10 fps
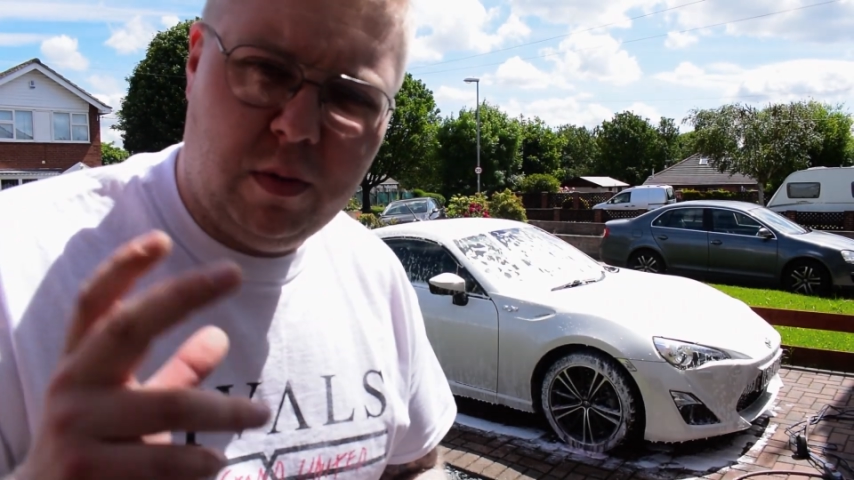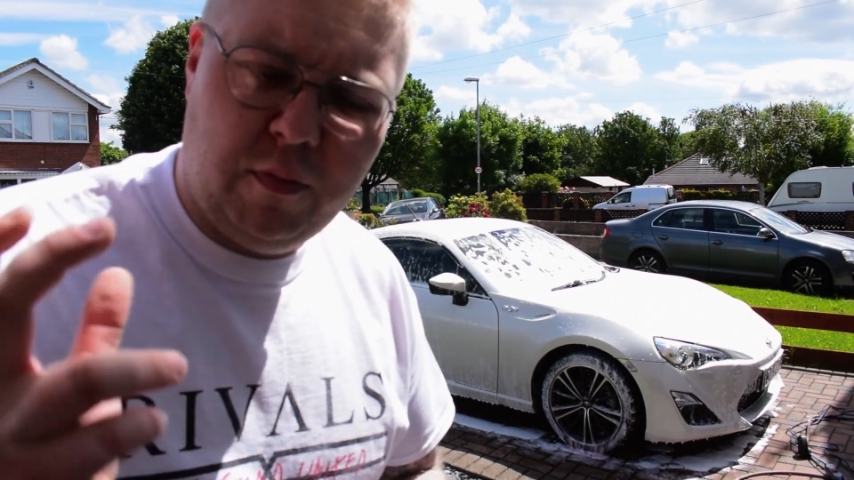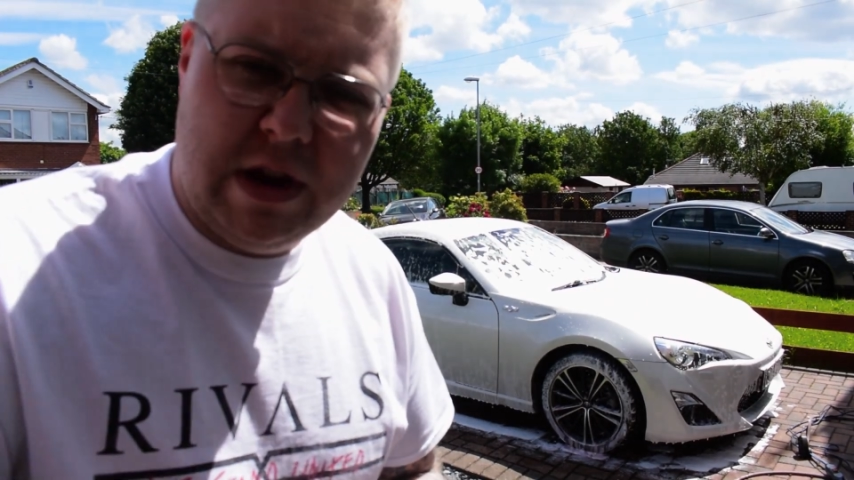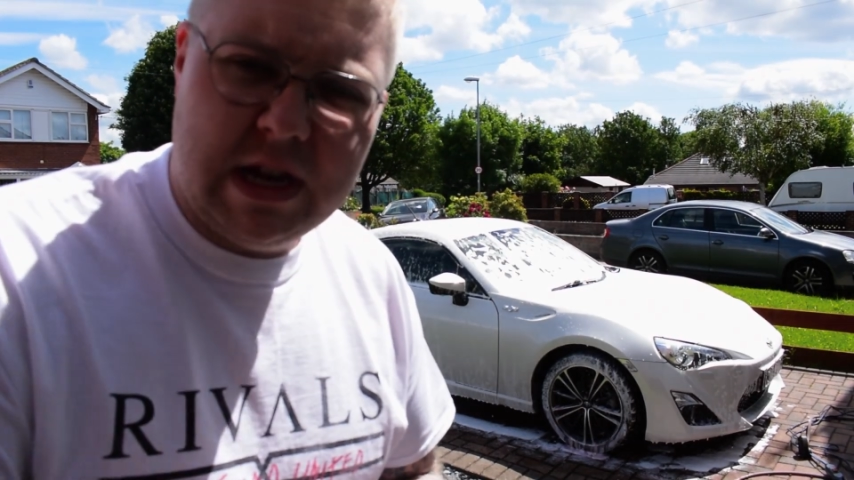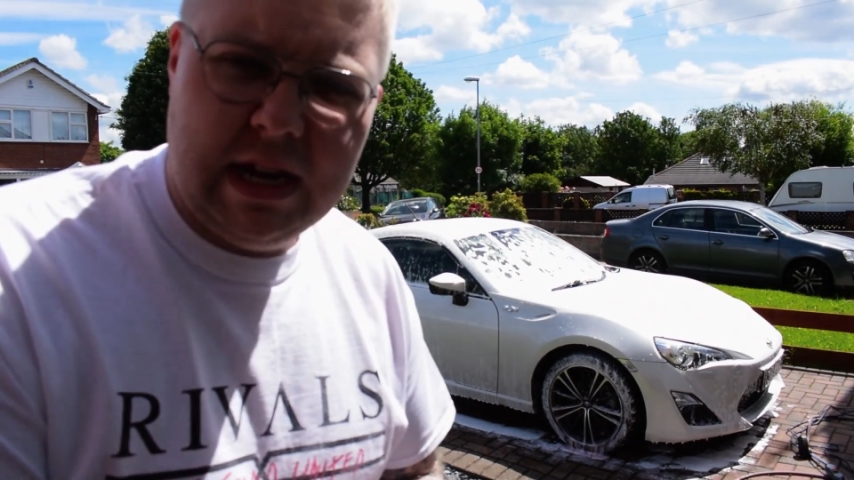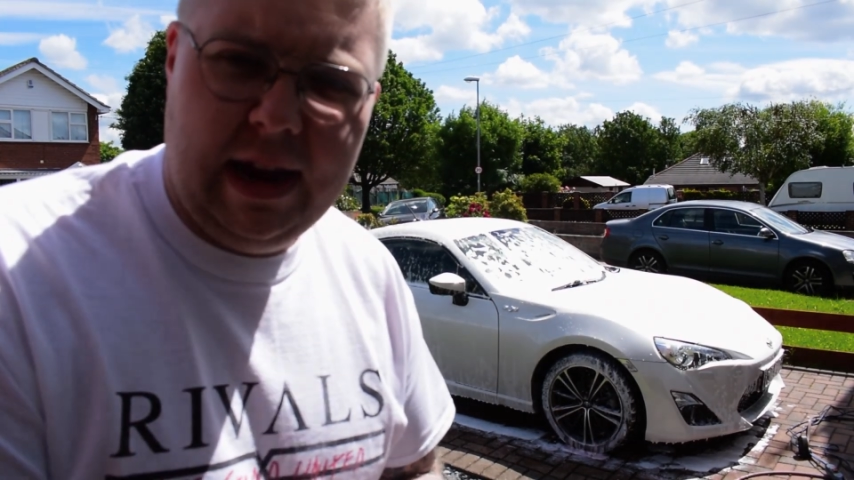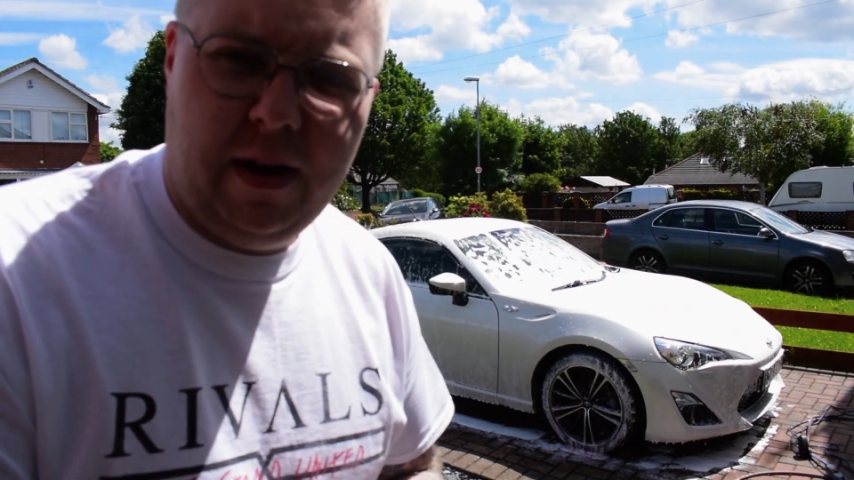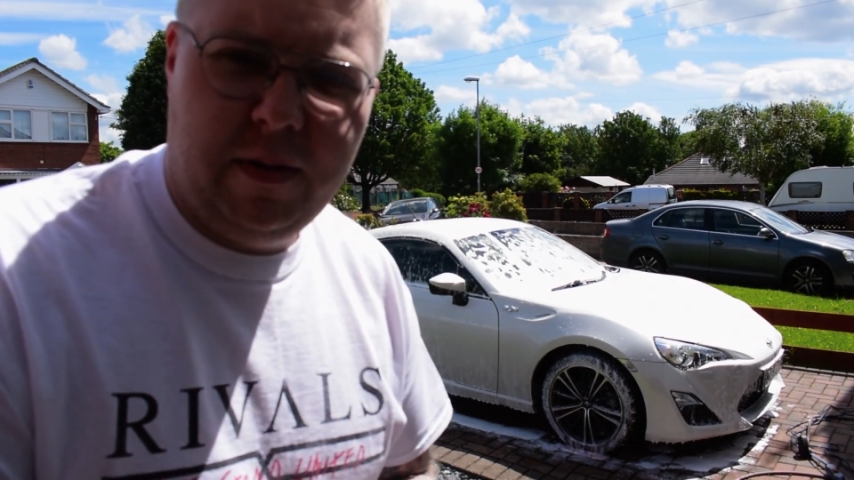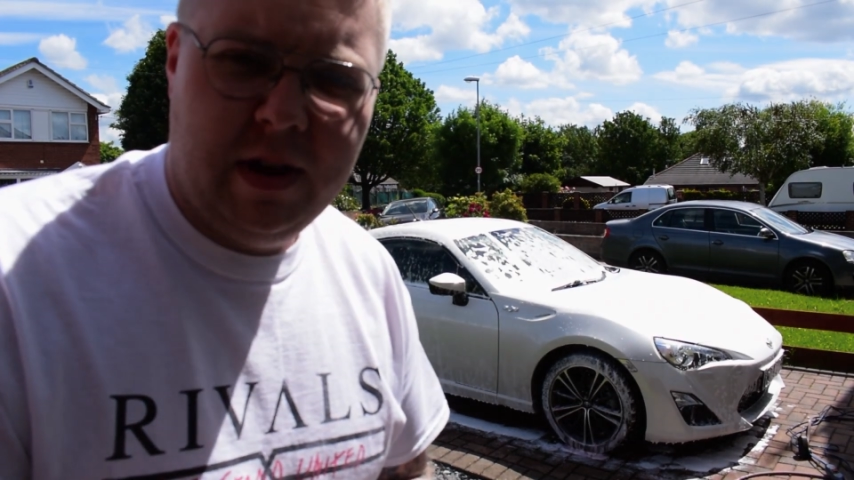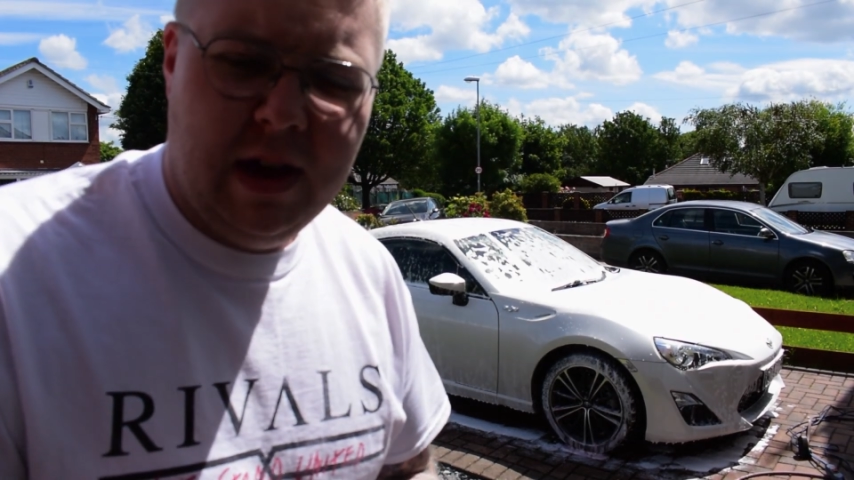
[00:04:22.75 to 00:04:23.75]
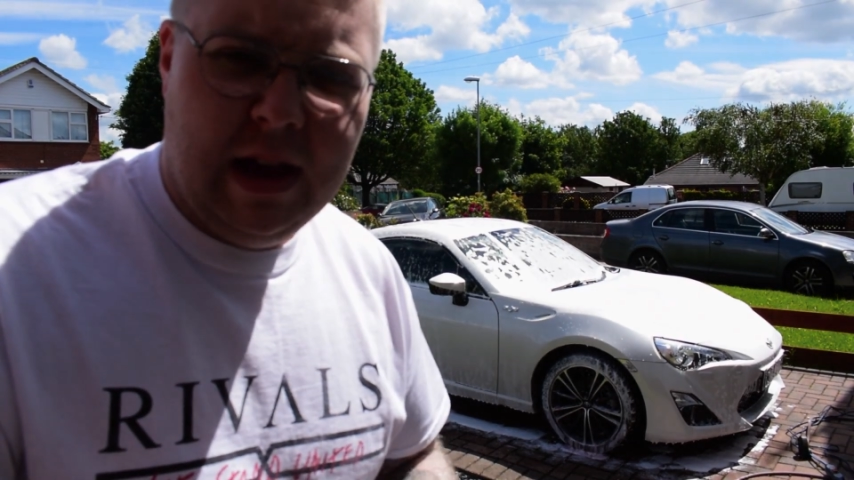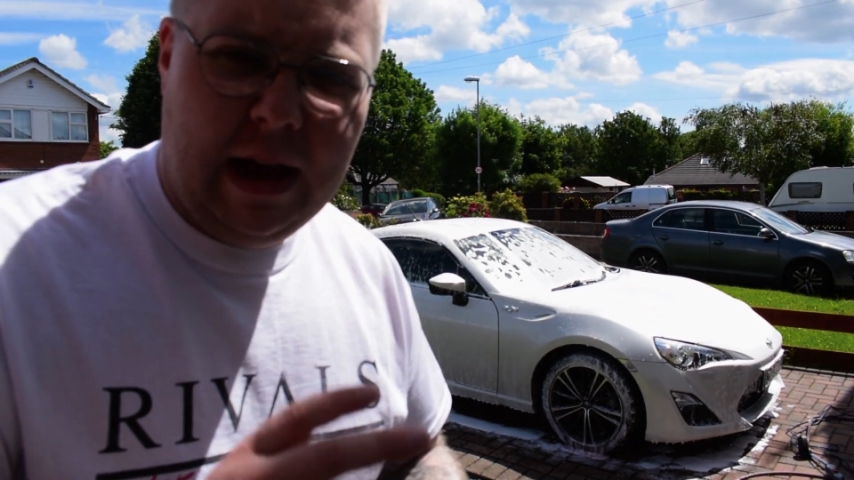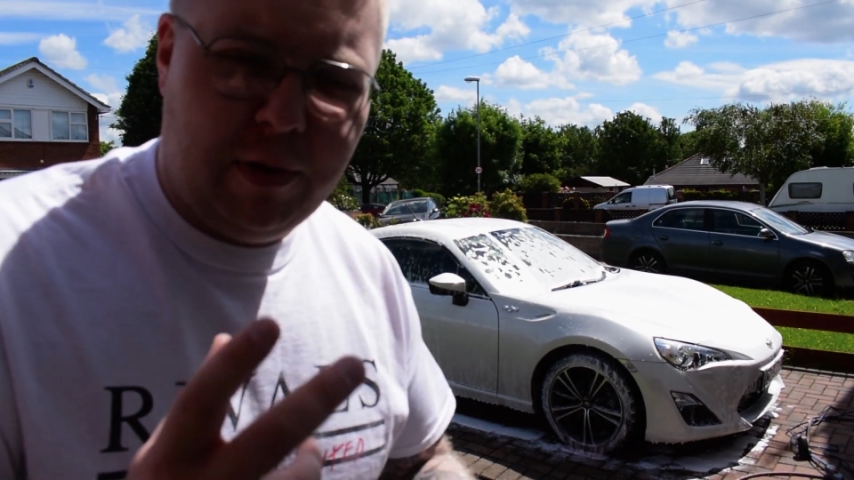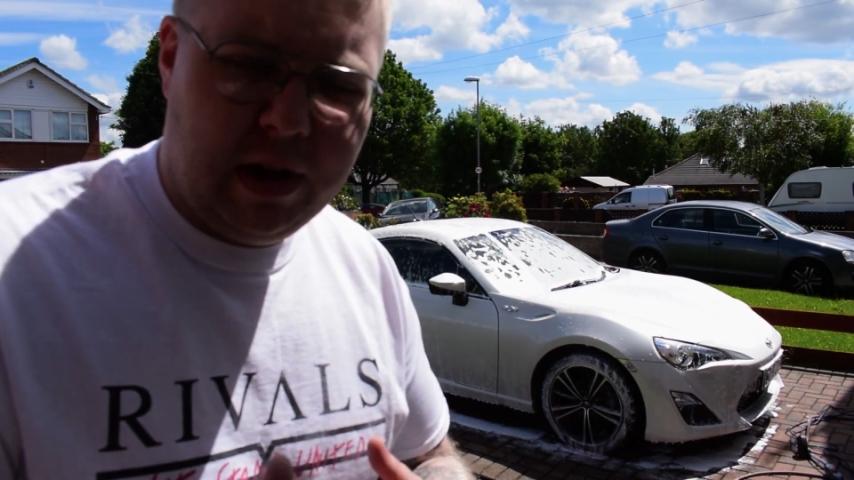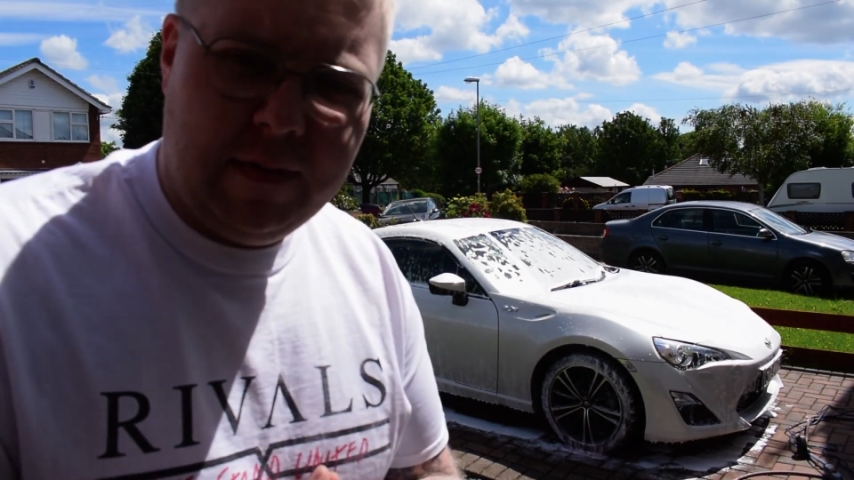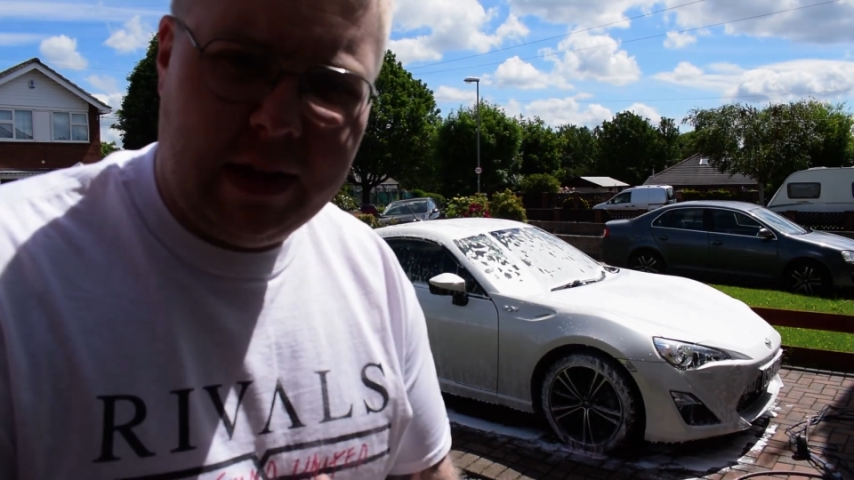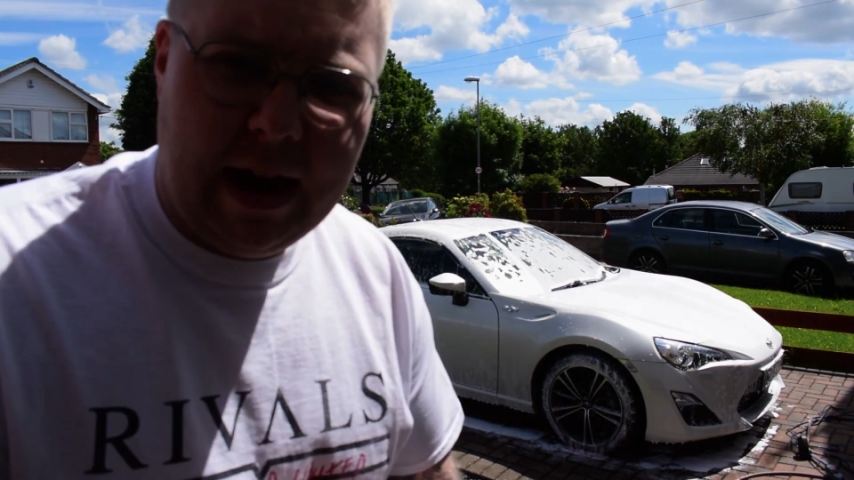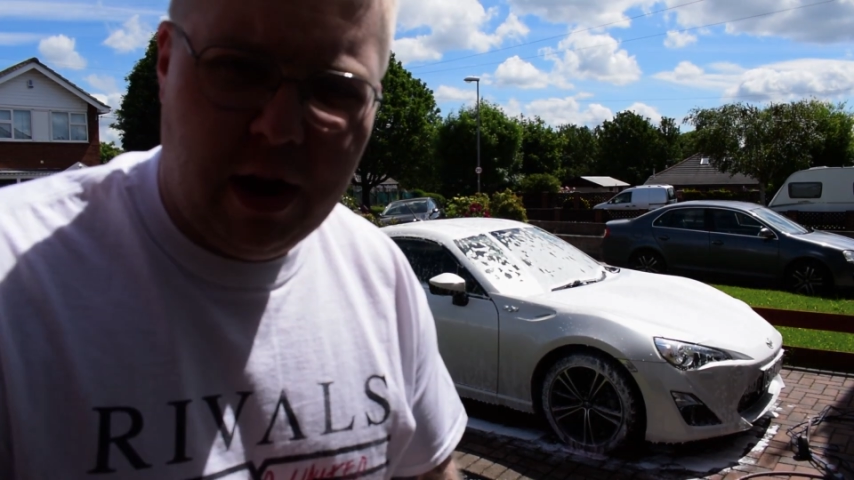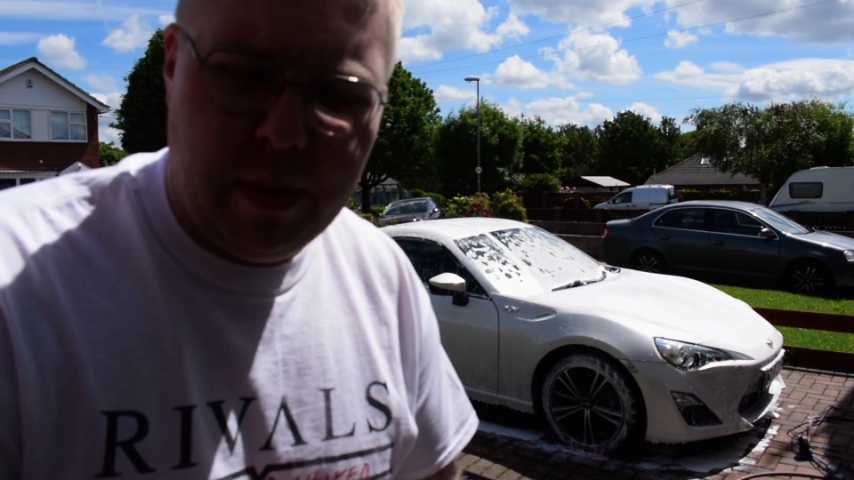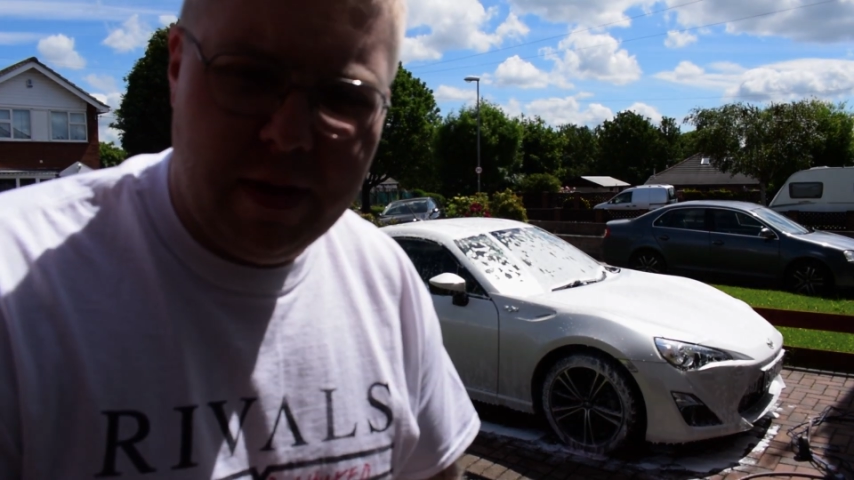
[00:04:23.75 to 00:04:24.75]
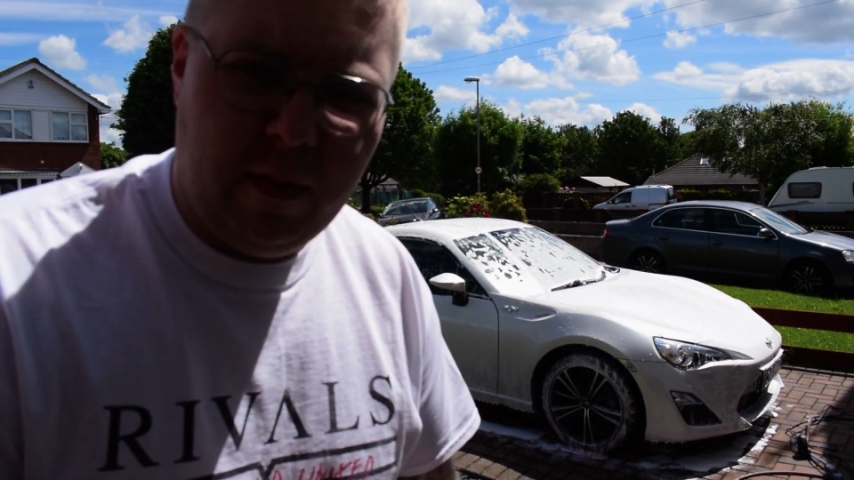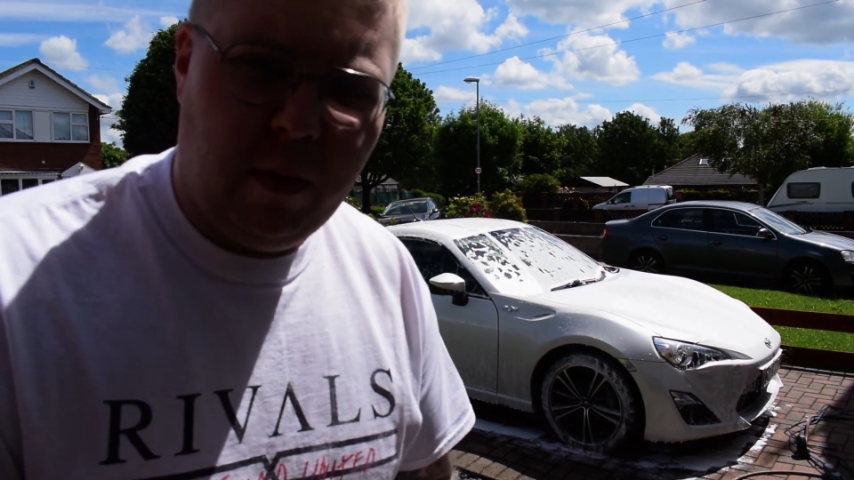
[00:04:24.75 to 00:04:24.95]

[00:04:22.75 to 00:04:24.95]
we'll rinse it down. I'm going to give the car a bit of a